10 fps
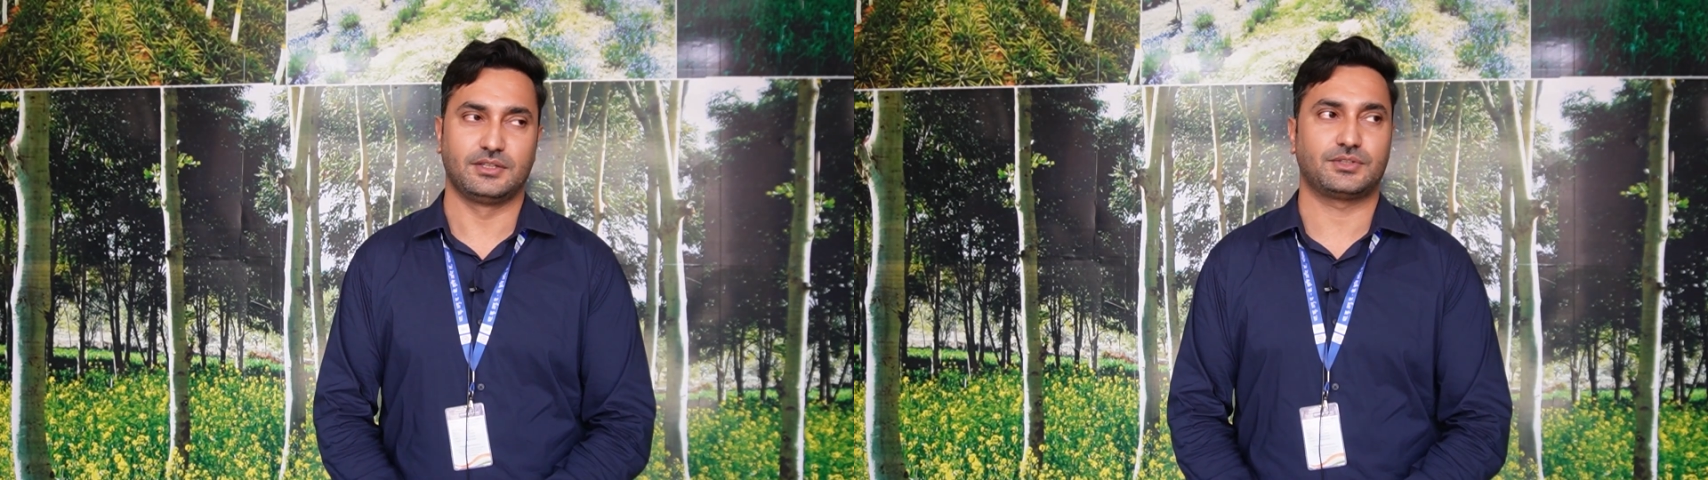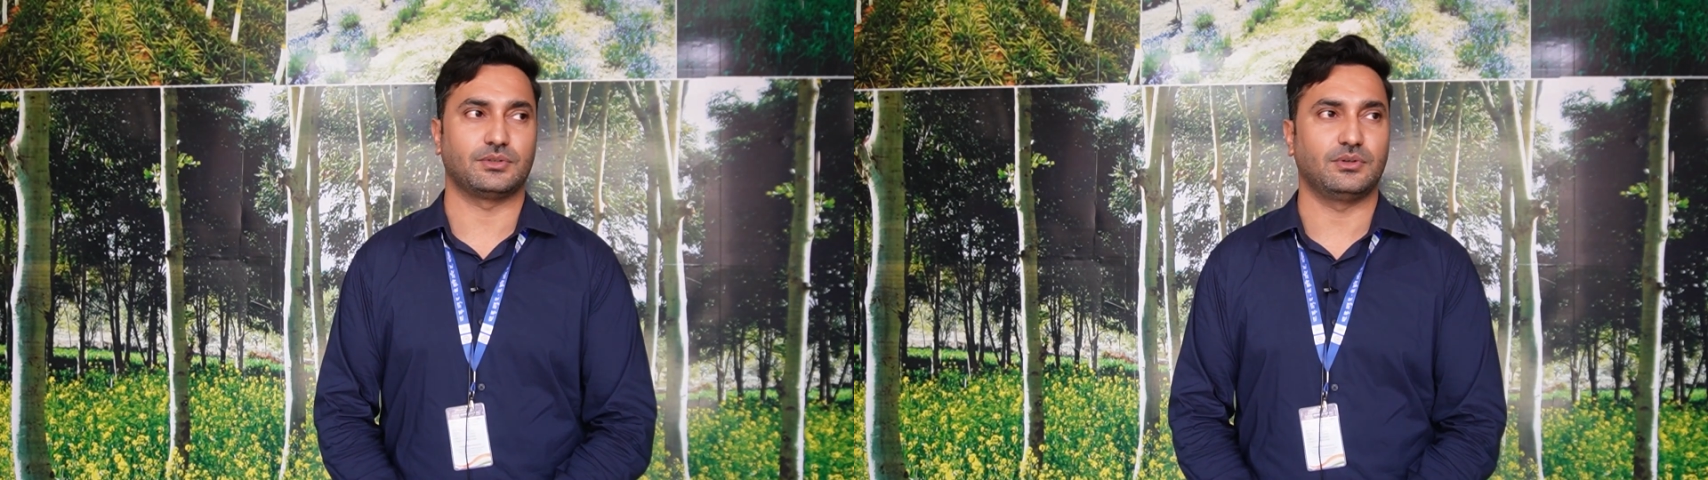
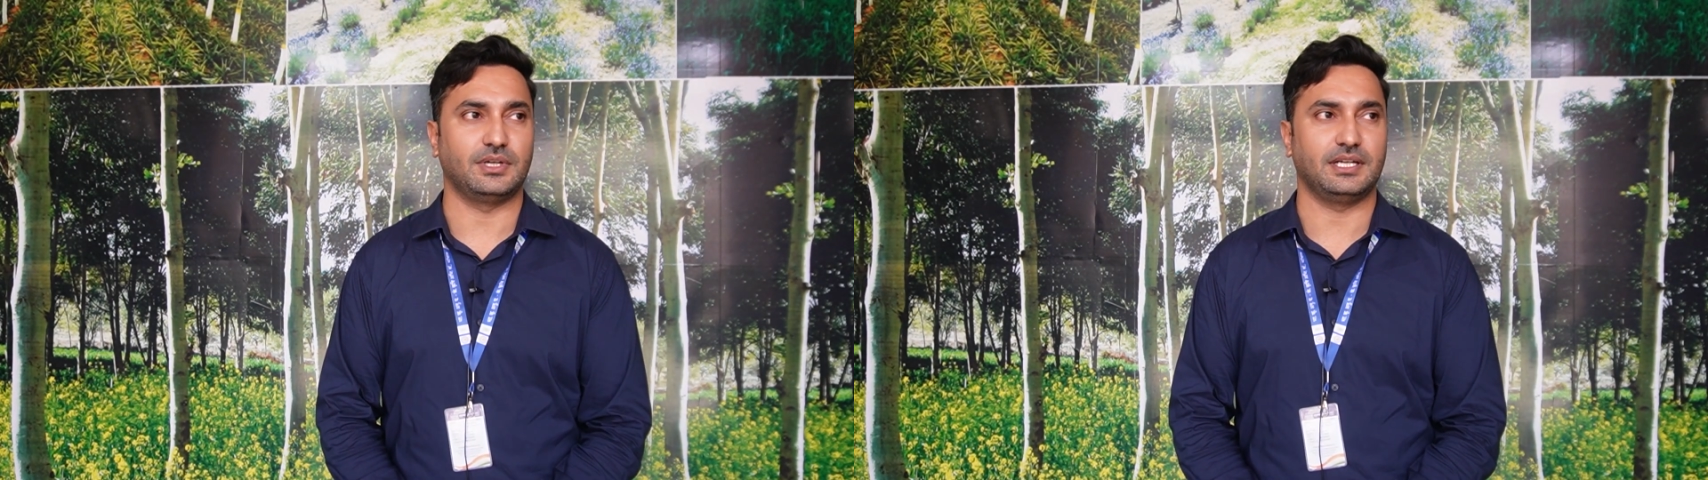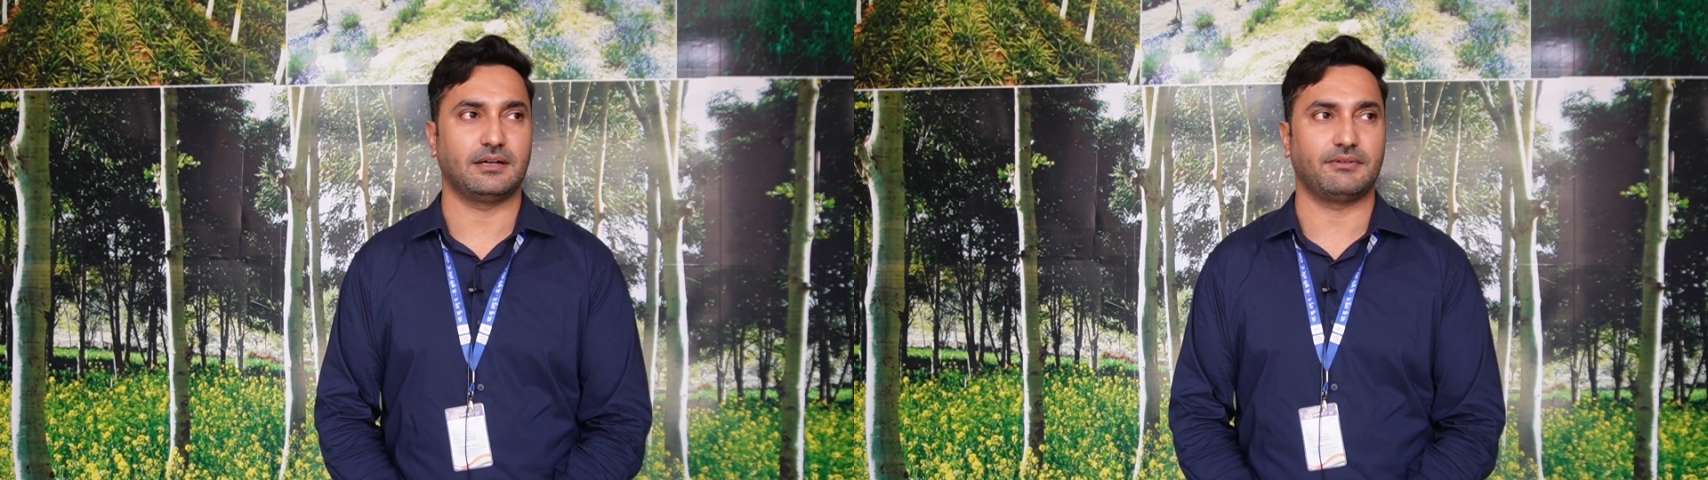So
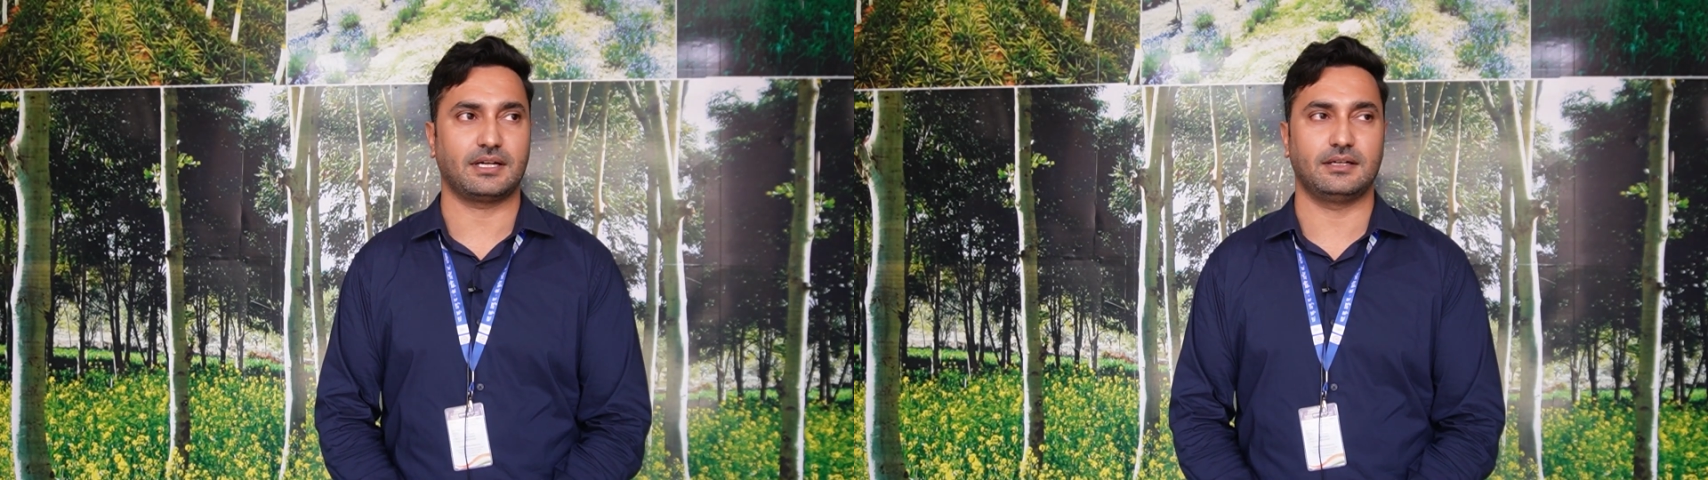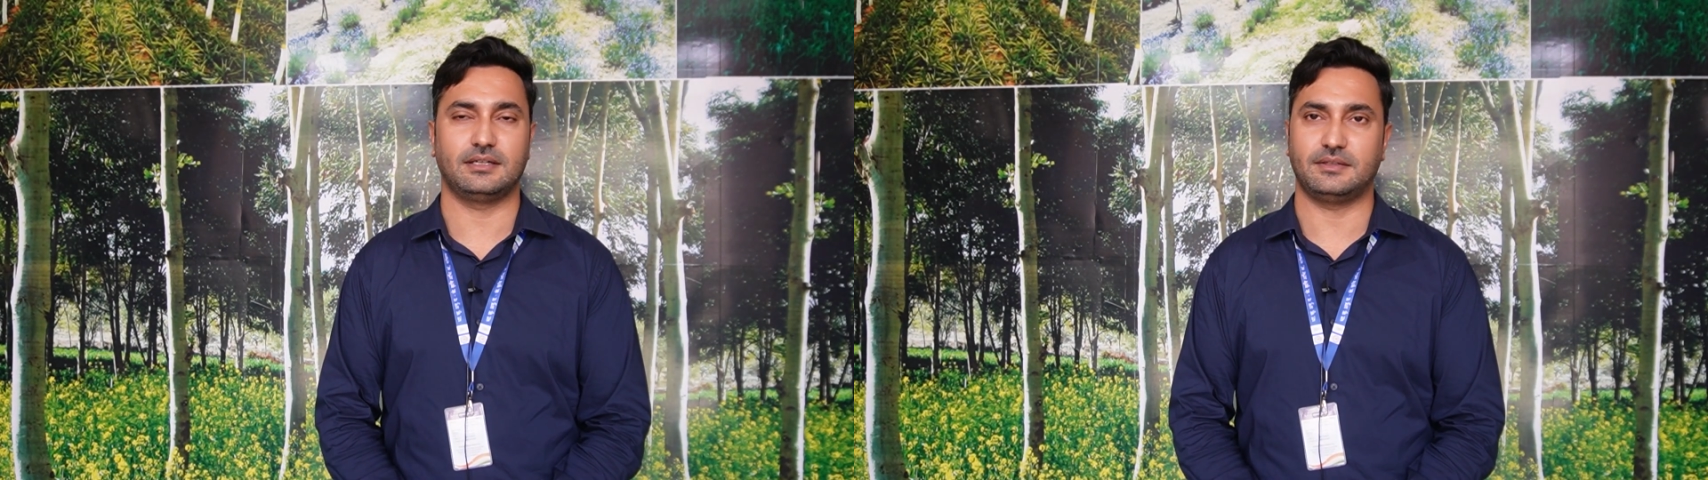in
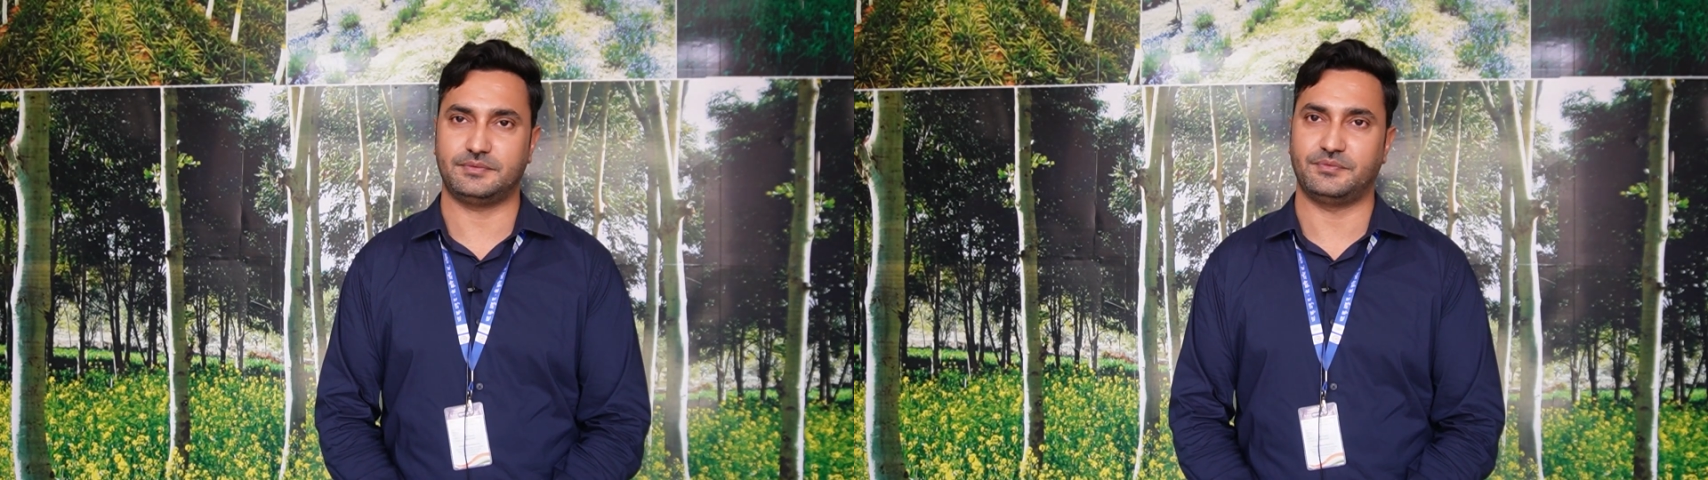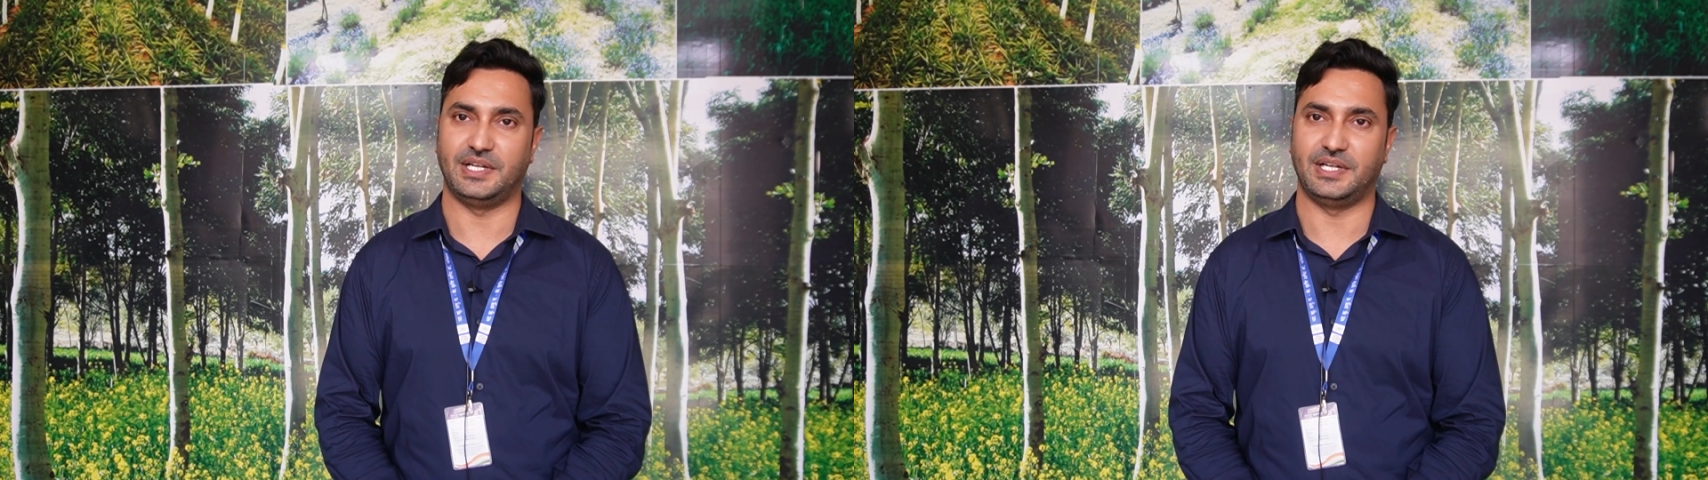our